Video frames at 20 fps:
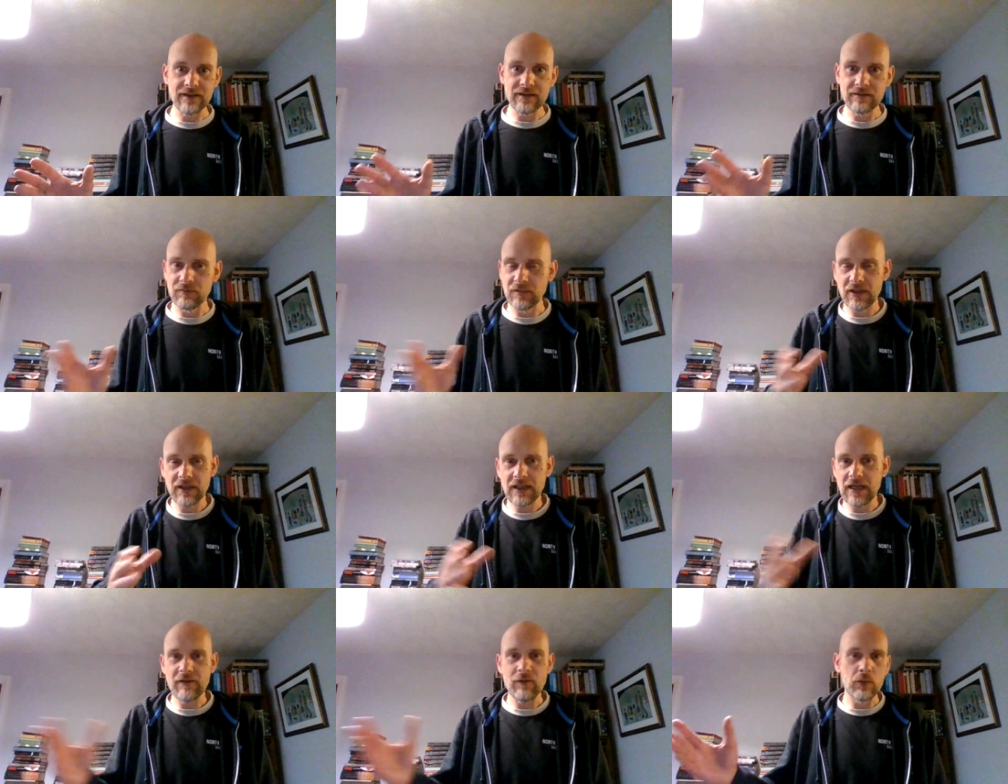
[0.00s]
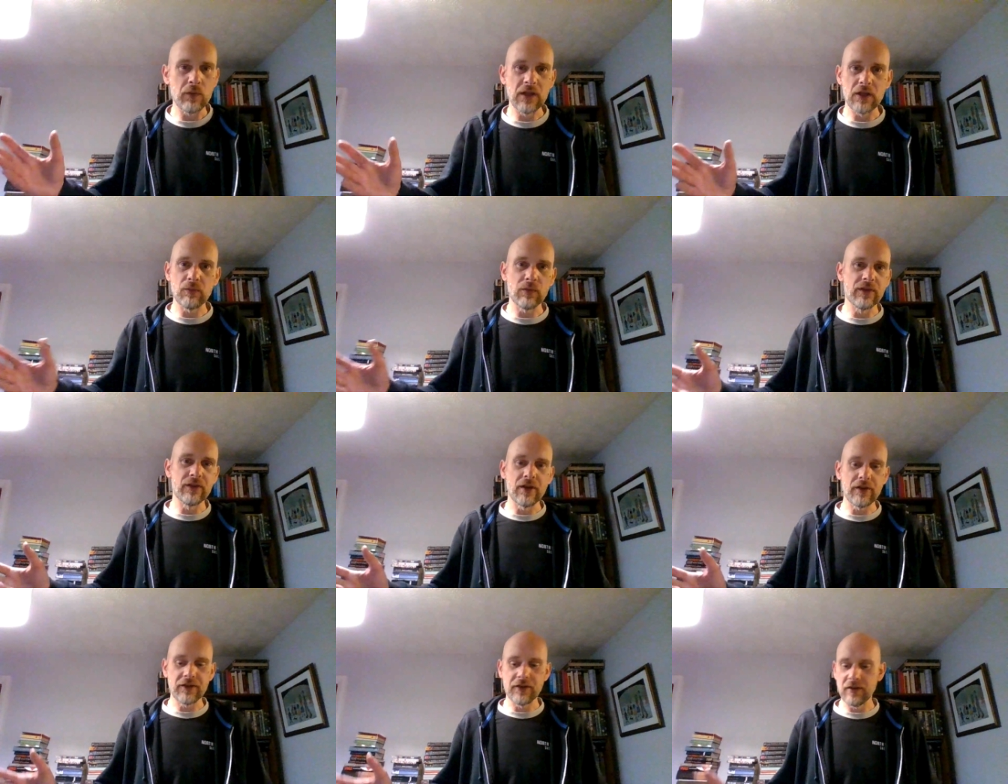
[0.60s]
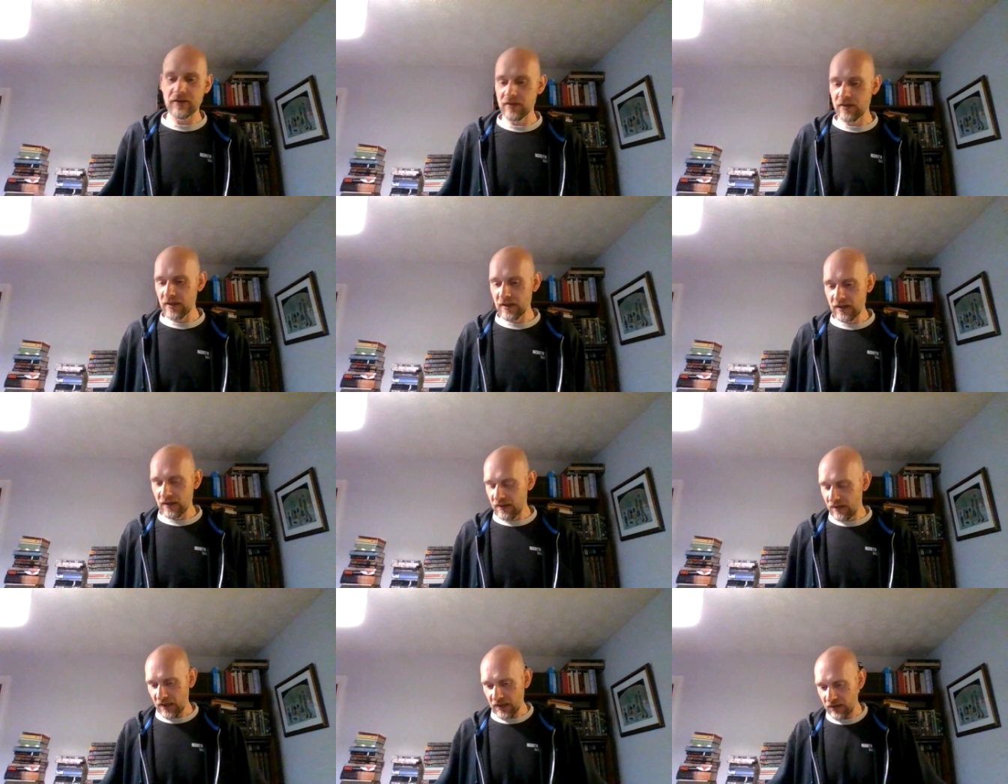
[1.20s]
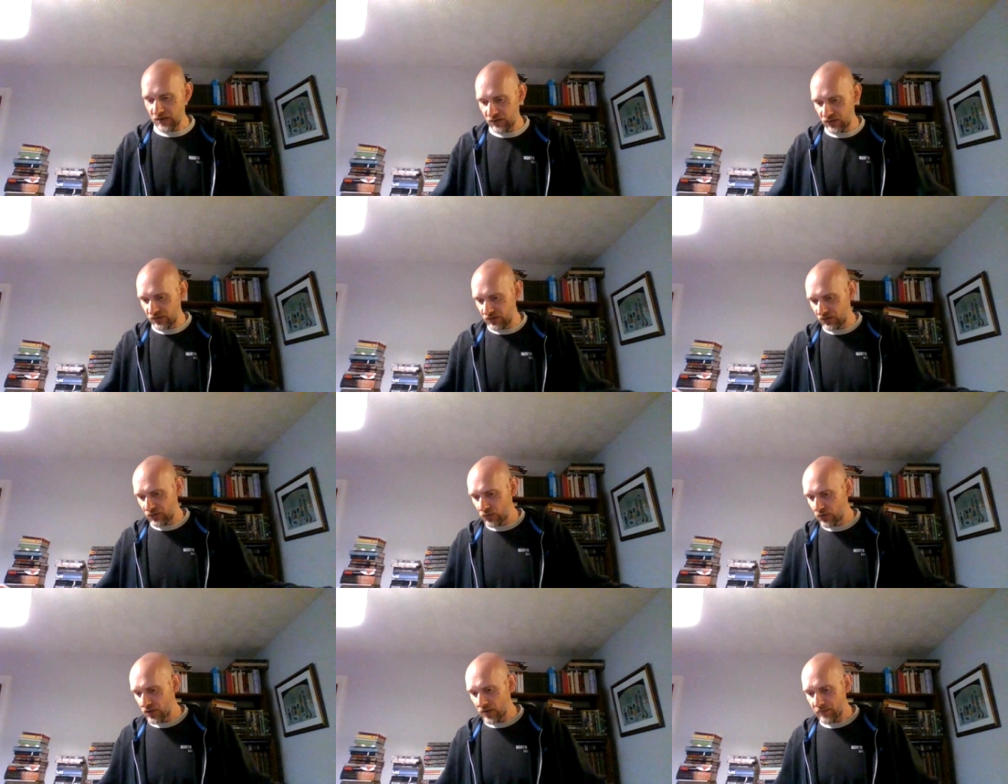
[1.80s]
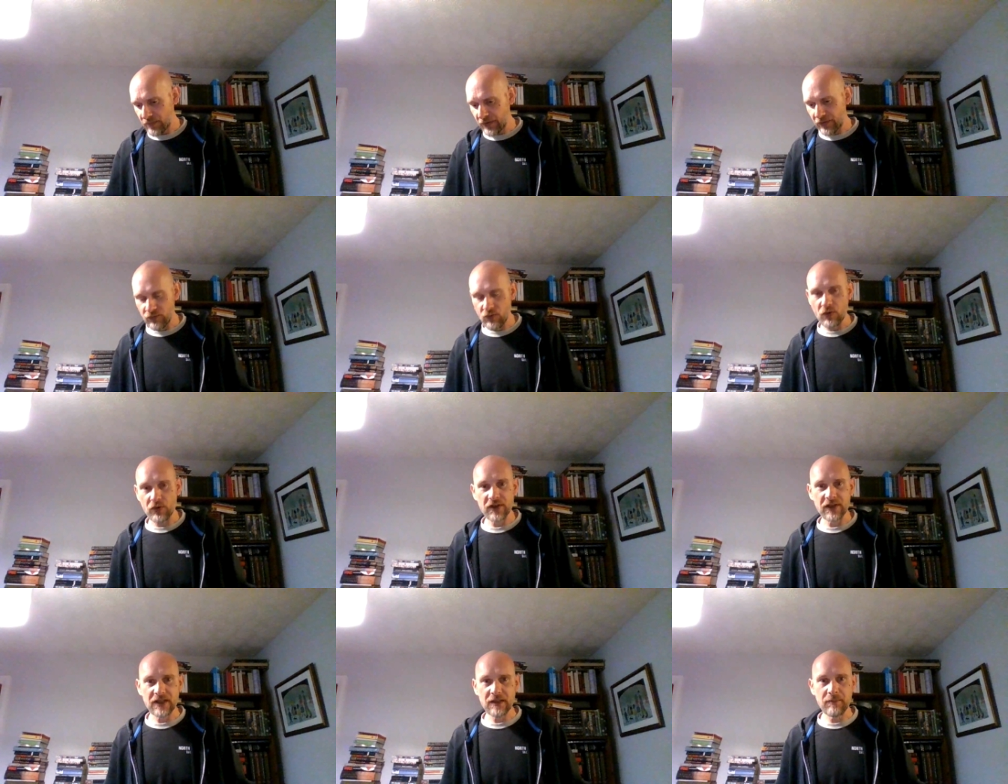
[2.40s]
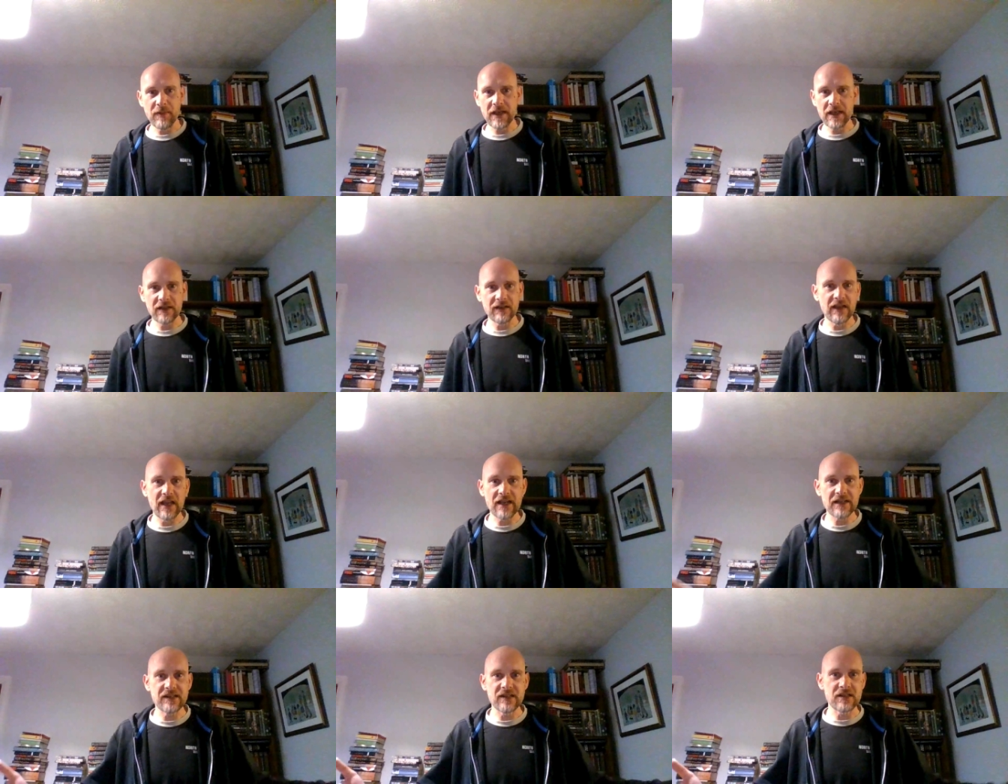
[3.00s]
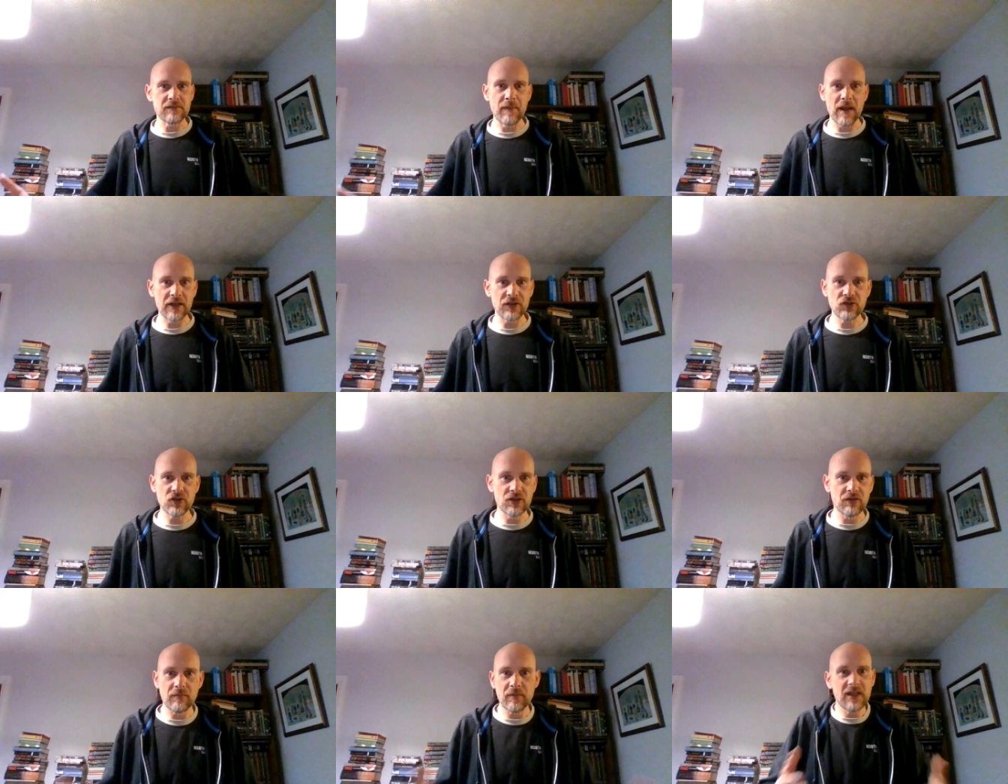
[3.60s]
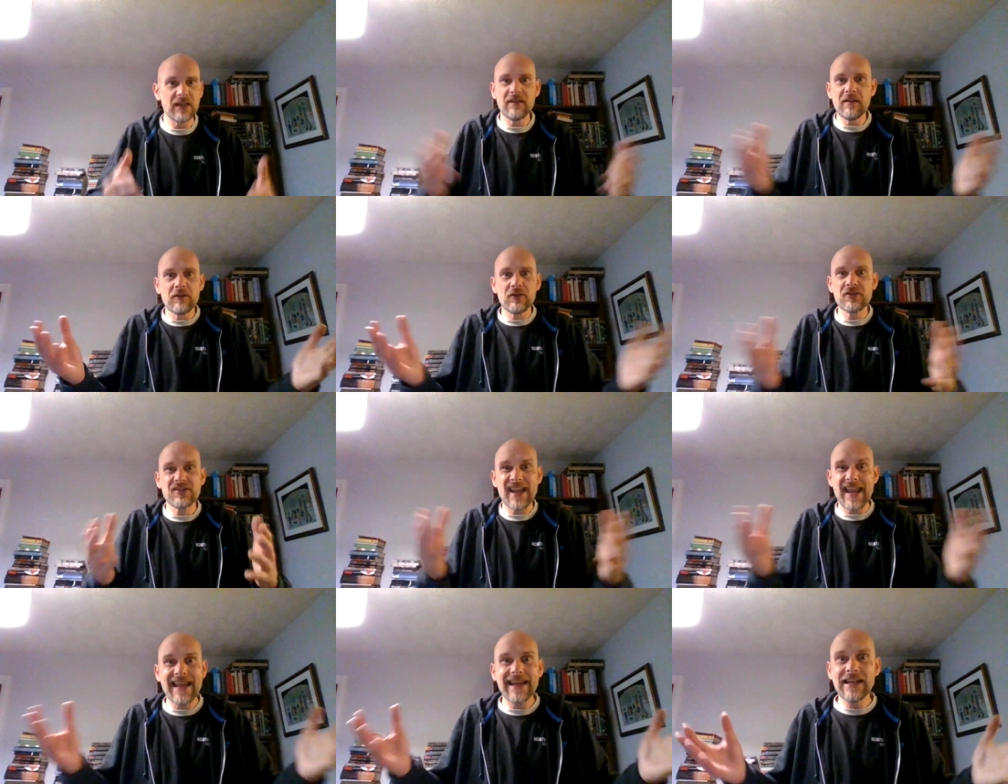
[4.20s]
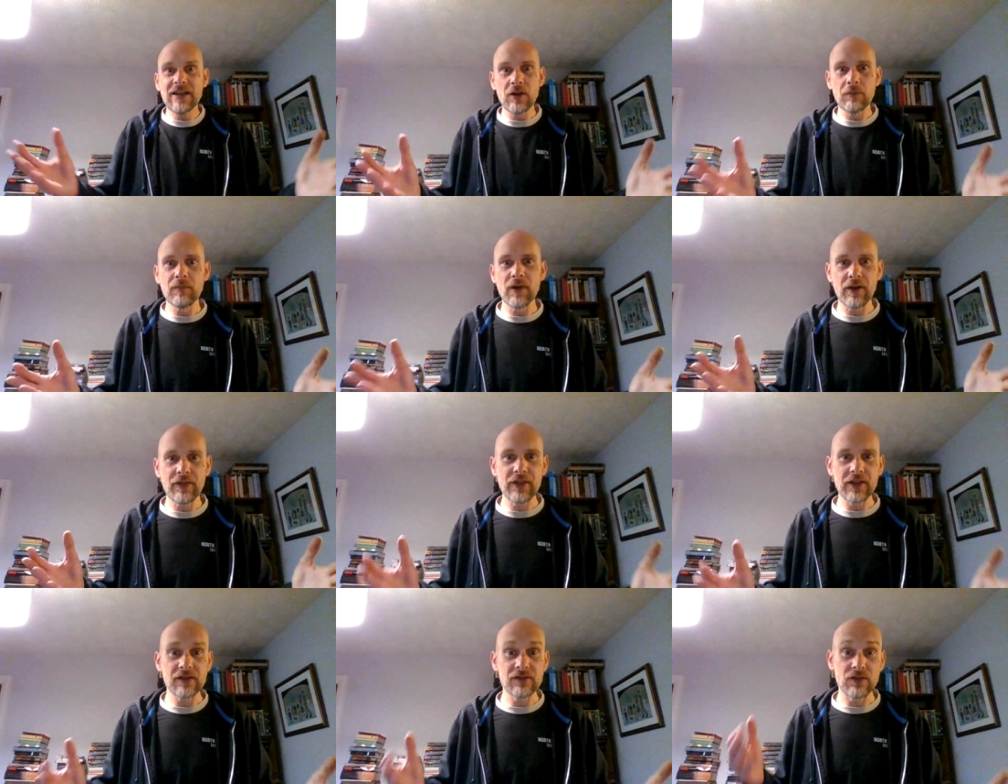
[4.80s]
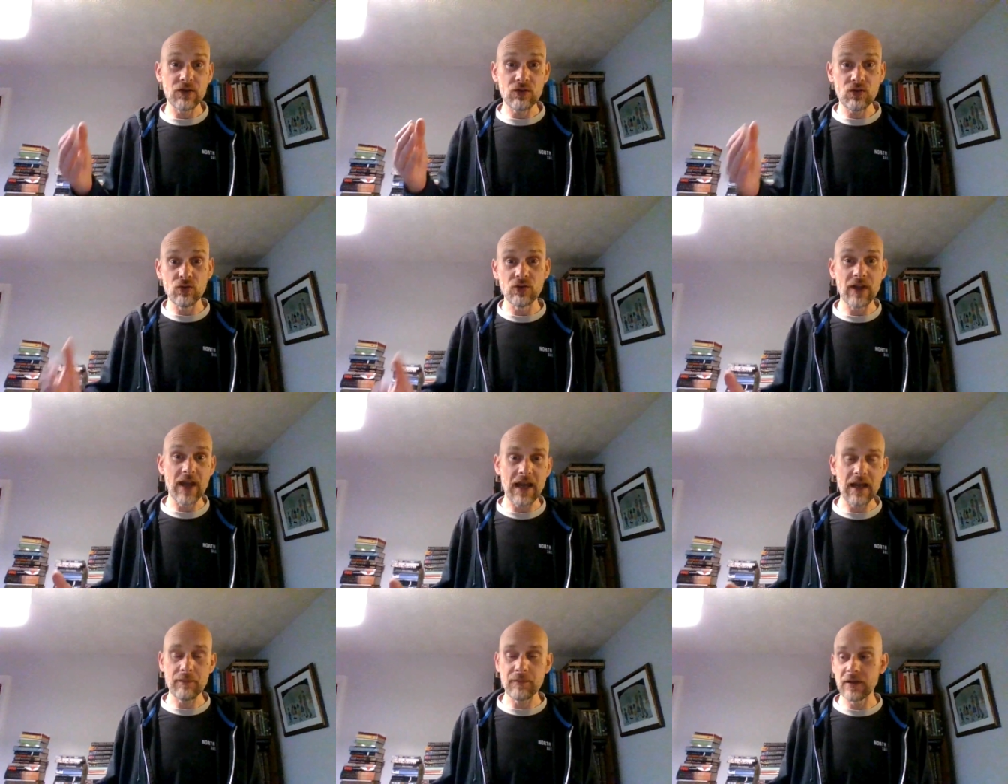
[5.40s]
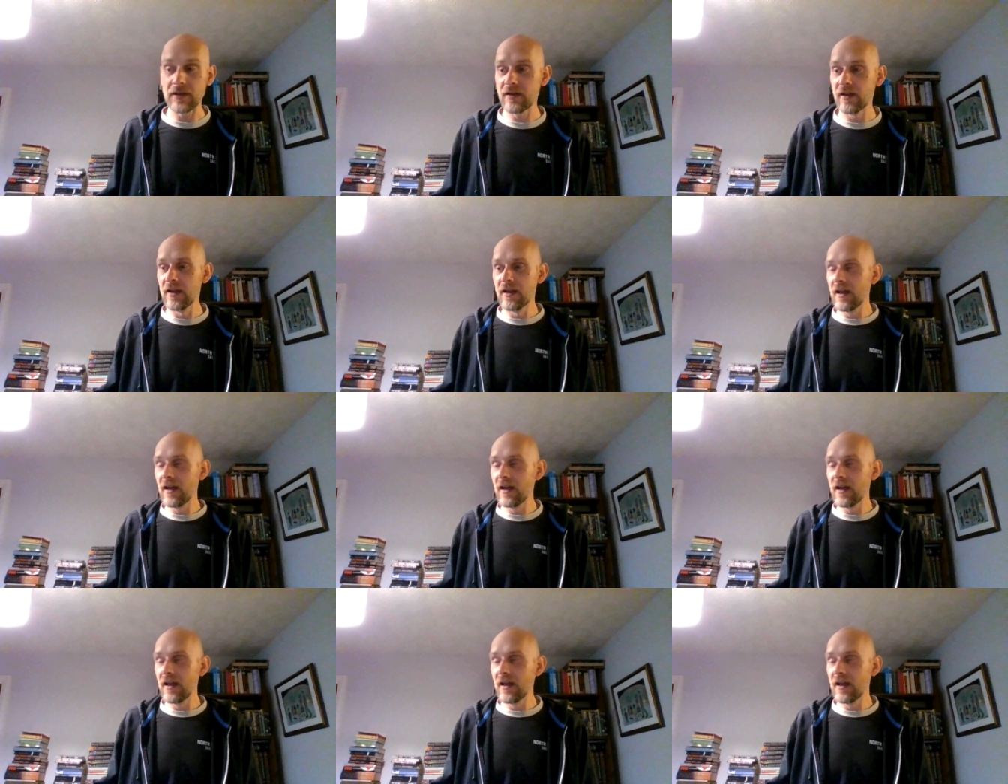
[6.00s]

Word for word: I mean, you could have a week with nothing, I could do something wrong in eBay and get a suspension. I mean, there's any number of things that could happen.